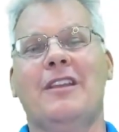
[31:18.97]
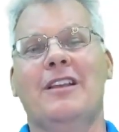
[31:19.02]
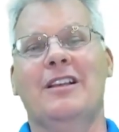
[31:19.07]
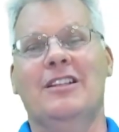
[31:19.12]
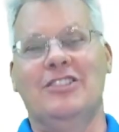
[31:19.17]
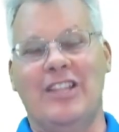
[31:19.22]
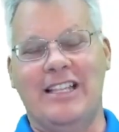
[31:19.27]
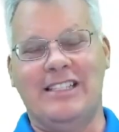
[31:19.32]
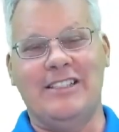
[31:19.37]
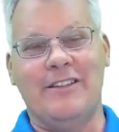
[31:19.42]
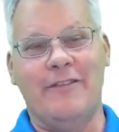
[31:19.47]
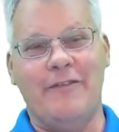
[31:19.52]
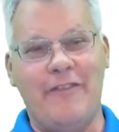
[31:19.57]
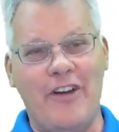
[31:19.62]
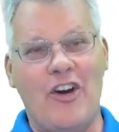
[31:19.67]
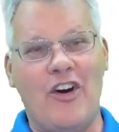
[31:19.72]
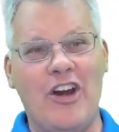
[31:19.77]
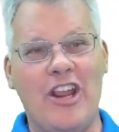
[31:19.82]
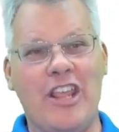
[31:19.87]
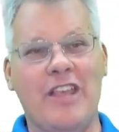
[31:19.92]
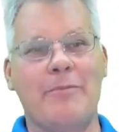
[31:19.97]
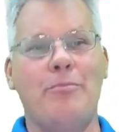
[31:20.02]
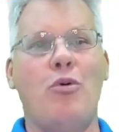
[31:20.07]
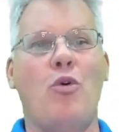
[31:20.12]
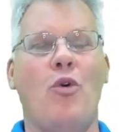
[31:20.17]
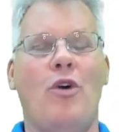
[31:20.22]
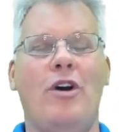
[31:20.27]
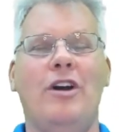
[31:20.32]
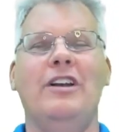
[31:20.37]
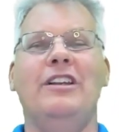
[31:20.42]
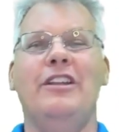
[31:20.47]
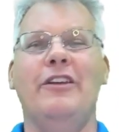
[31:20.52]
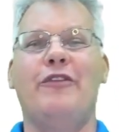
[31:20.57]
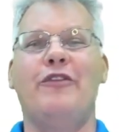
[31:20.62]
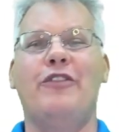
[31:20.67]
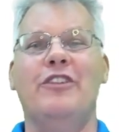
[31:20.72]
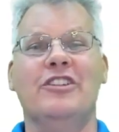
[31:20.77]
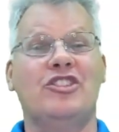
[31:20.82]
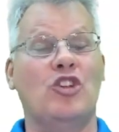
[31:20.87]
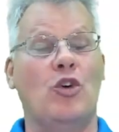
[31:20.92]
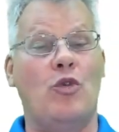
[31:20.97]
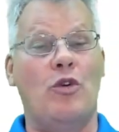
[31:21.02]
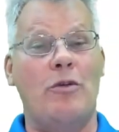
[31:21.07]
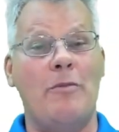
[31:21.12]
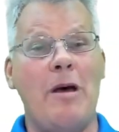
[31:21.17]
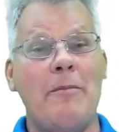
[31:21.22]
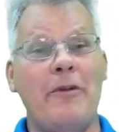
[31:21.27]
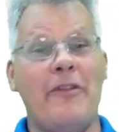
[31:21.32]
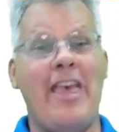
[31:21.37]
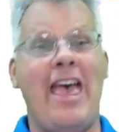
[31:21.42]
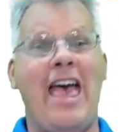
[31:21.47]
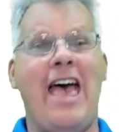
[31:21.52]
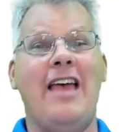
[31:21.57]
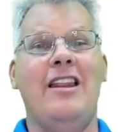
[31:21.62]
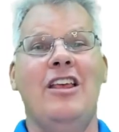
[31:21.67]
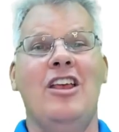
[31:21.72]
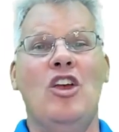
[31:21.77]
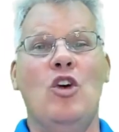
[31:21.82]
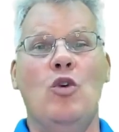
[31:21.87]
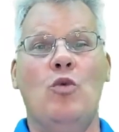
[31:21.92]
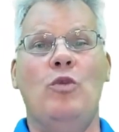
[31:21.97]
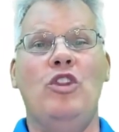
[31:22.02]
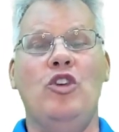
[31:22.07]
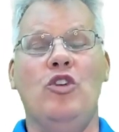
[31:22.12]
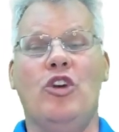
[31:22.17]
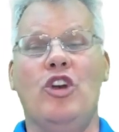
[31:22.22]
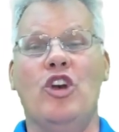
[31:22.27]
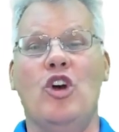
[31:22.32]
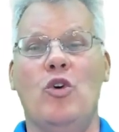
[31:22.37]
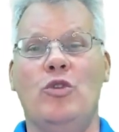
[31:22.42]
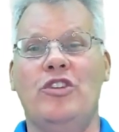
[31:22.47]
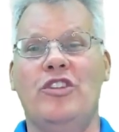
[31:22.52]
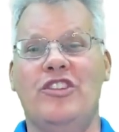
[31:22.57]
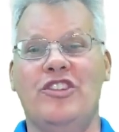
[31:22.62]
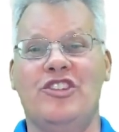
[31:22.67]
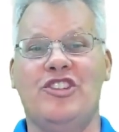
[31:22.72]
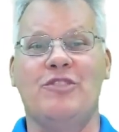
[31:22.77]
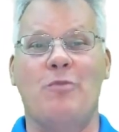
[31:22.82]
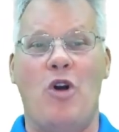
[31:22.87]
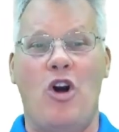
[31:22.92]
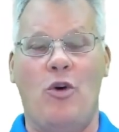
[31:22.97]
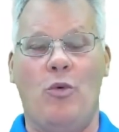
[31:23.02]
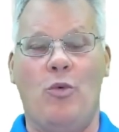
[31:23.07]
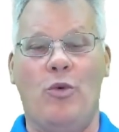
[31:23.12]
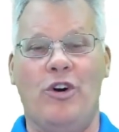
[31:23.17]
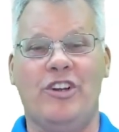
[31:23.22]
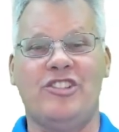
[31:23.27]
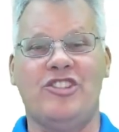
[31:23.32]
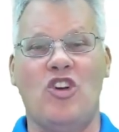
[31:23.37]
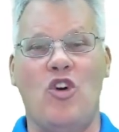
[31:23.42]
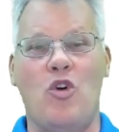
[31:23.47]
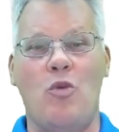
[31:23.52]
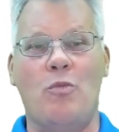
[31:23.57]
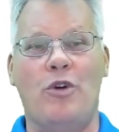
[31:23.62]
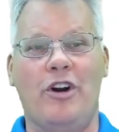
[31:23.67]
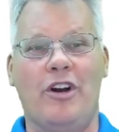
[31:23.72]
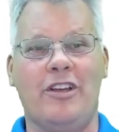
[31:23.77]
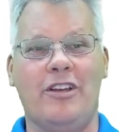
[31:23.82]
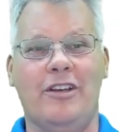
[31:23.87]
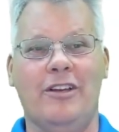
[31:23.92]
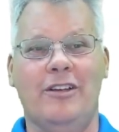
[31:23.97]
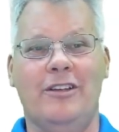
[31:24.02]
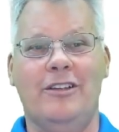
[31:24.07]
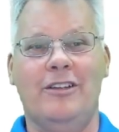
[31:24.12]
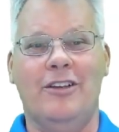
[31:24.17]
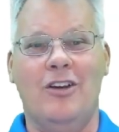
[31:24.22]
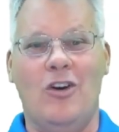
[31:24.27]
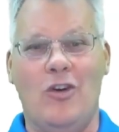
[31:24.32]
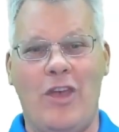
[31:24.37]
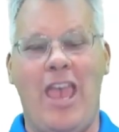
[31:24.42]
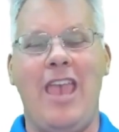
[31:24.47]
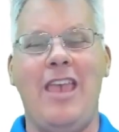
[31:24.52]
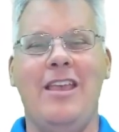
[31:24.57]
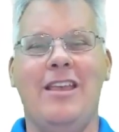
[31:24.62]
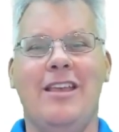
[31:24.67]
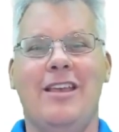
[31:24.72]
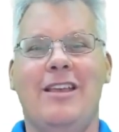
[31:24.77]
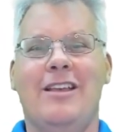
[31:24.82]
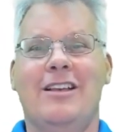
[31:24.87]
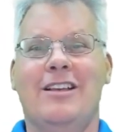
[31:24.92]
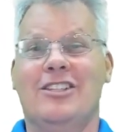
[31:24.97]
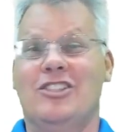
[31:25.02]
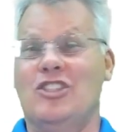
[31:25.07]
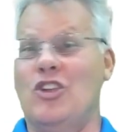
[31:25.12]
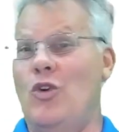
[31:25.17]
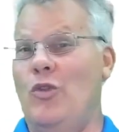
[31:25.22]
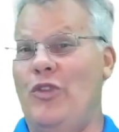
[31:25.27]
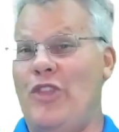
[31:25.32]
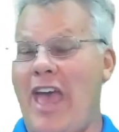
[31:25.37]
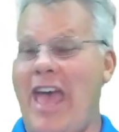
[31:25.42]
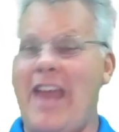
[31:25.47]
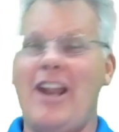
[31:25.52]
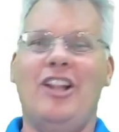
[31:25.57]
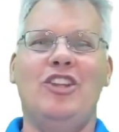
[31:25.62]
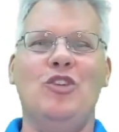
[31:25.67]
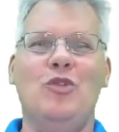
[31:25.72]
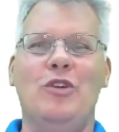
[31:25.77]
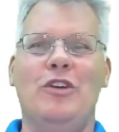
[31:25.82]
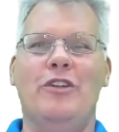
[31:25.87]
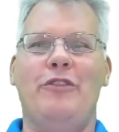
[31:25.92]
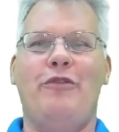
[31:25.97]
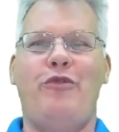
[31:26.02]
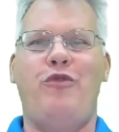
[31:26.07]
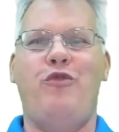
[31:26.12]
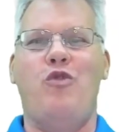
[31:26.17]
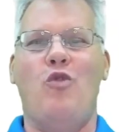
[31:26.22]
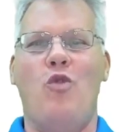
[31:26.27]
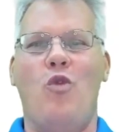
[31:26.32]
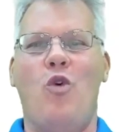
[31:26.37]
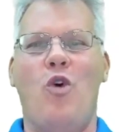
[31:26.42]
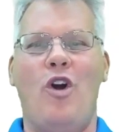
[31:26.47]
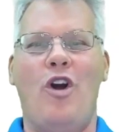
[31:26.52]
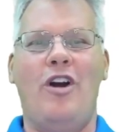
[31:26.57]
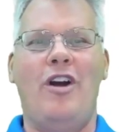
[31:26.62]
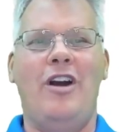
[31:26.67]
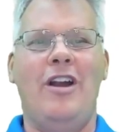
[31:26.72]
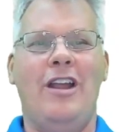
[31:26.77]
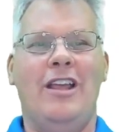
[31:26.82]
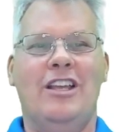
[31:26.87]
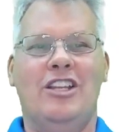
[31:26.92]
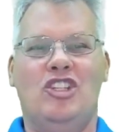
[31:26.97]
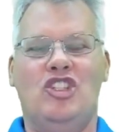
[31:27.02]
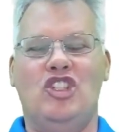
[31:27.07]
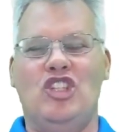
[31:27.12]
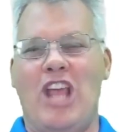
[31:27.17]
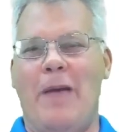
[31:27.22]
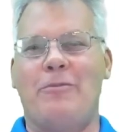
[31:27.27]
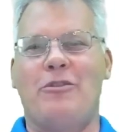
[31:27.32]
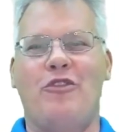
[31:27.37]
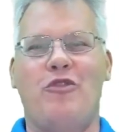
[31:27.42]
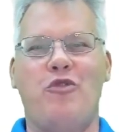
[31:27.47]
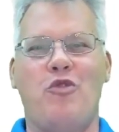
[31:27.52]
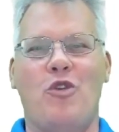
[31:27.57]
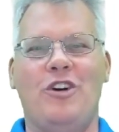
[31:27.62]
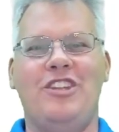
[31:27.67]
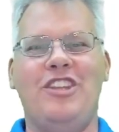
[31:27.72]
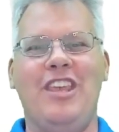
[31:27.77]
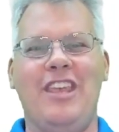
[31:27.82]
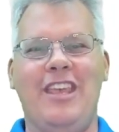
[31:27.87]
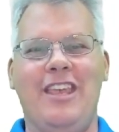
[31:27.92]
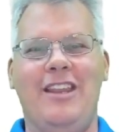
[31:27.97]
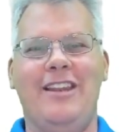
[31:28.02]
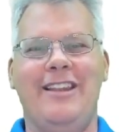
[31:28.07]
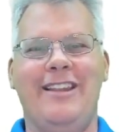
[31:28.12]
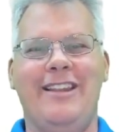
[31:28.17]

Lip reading: So that's a very important difference. So remember that when you go to the SmartWorks homework. Okay? So that'll do it for chapter 14.